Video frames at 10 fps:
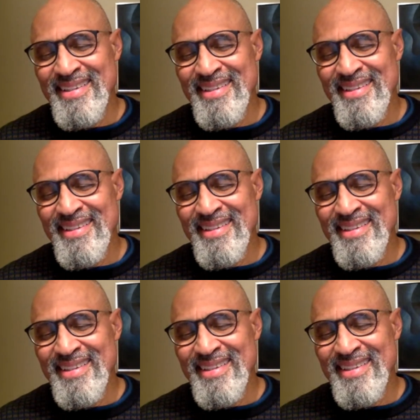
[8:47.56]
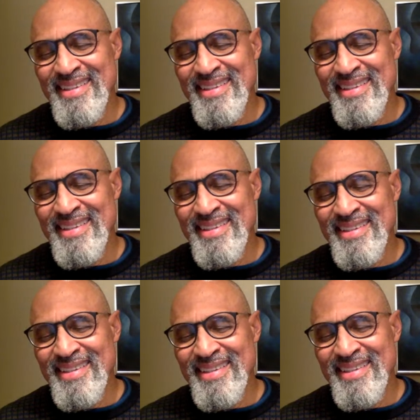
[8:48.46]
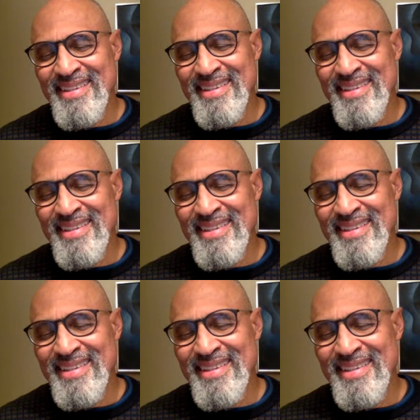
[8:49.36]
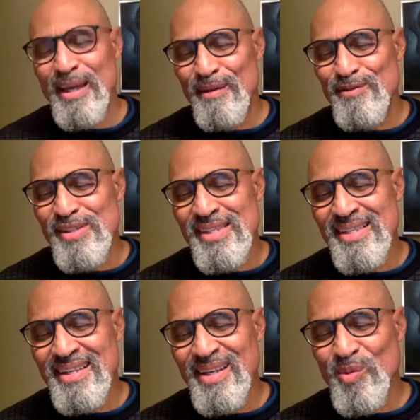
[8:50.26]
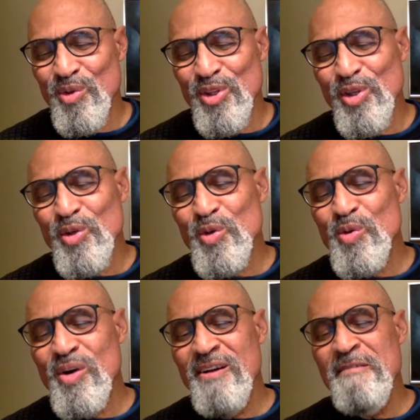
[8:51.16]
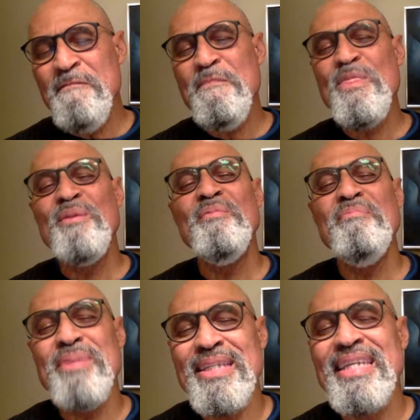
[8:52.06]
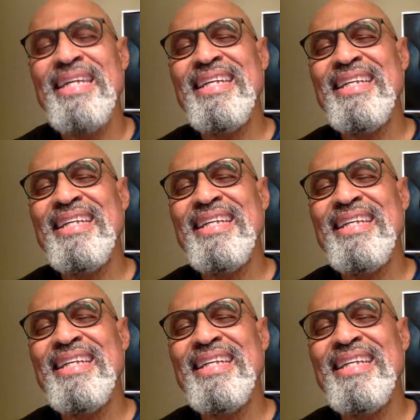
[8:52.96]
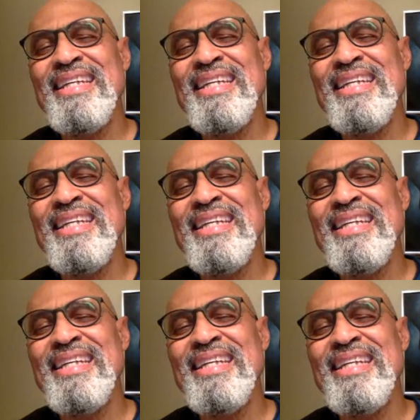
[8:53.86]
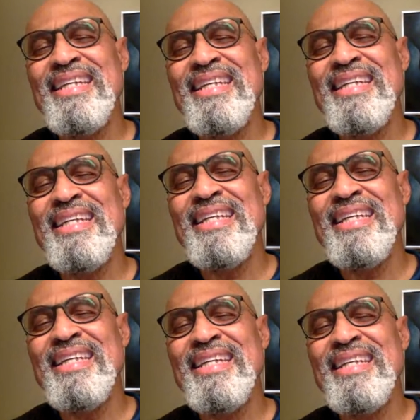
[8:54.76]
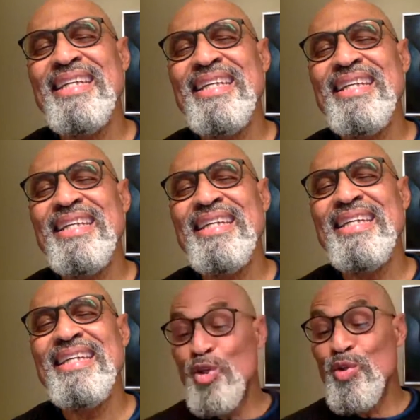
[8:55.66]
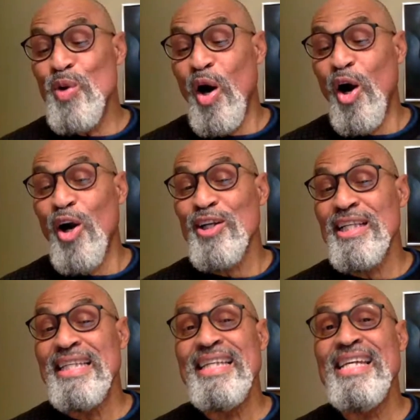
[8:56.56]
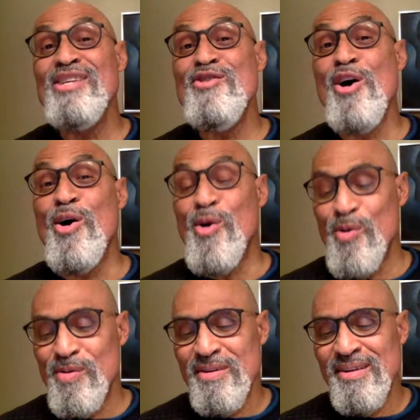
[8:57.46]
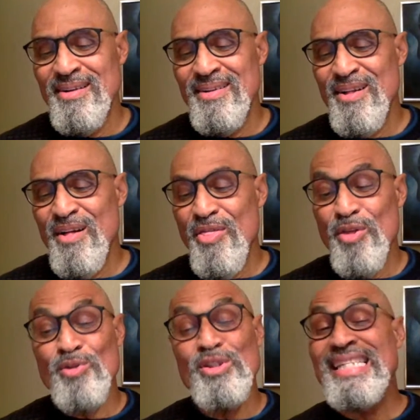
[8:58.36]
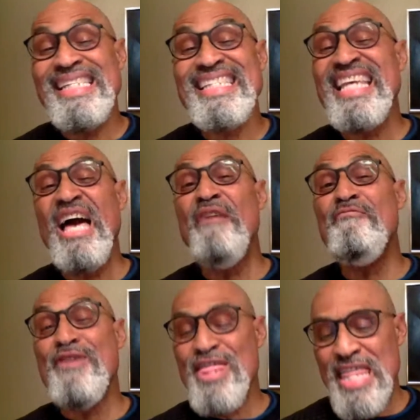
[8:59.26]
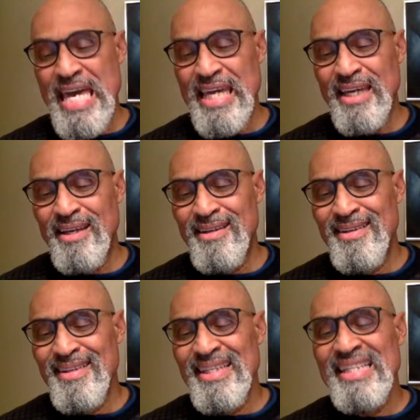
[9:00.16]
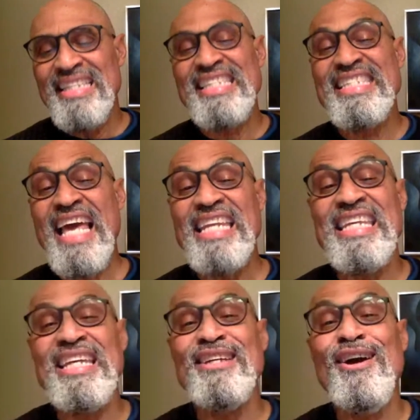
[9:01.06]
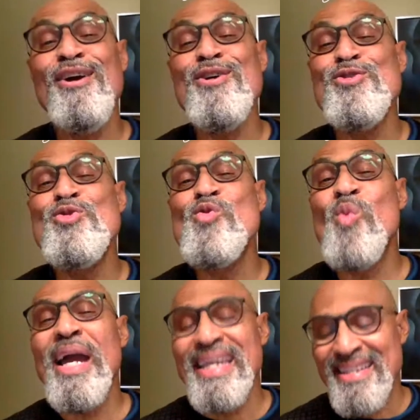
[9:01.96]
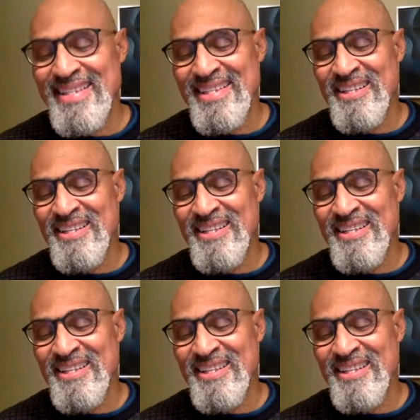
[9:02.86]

gliding the sun's slow waves, with you beginning to insist inside this woman you hardly know, though she is everything, steadying her new weight